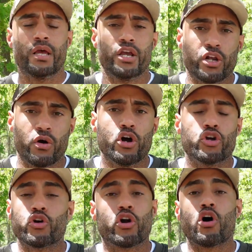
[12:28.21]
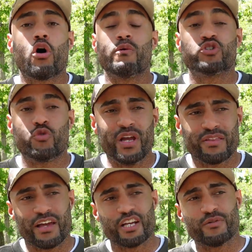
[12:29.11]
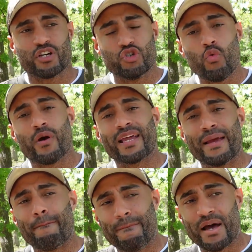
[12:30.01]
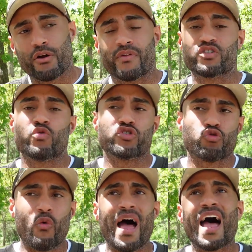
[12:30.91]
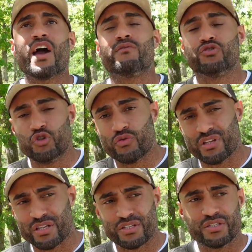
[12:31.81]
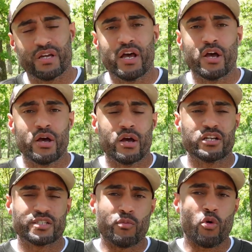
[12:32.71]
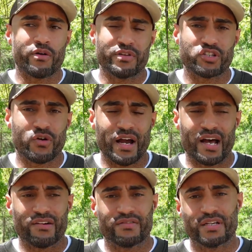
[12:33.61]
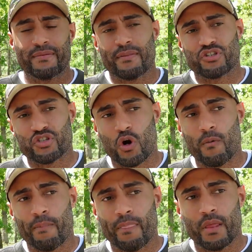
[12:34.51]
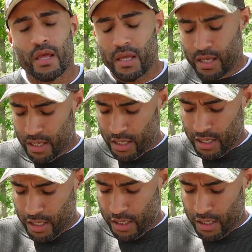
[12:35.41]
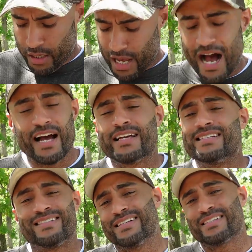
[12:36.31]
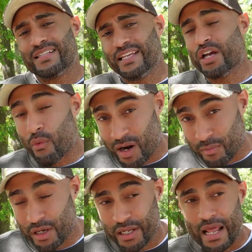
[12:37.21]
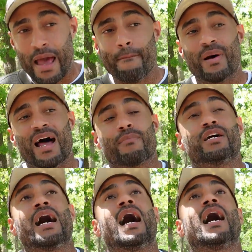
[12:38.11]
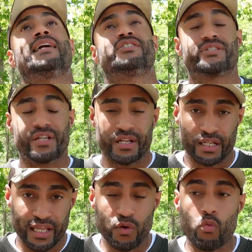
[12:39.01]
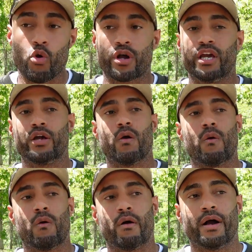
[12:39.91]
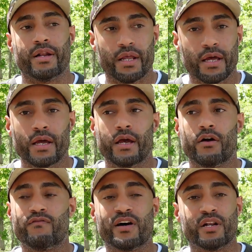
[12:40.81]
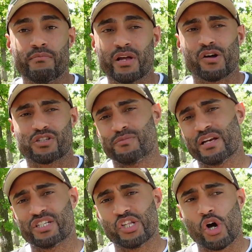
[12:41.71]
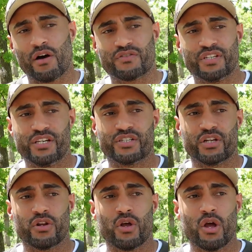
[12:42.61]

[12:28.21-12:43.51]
You're going to always tweak things because you want to get better. That's what drives you in this sport, in this craft. So I consistently hit what I'm looking at, but I'm constantly working on fundamentals, especially in the off season,